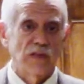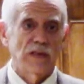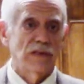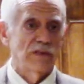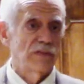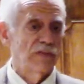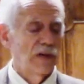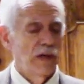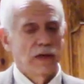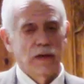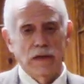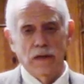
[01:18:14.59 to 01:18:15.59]
of
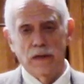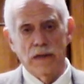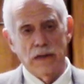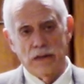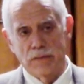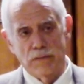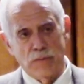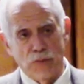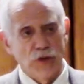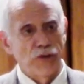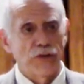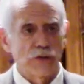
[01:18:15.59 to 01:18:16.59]
uh,
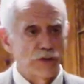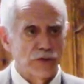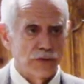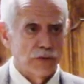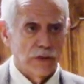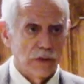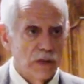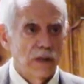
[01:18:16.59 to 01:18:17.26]
murders or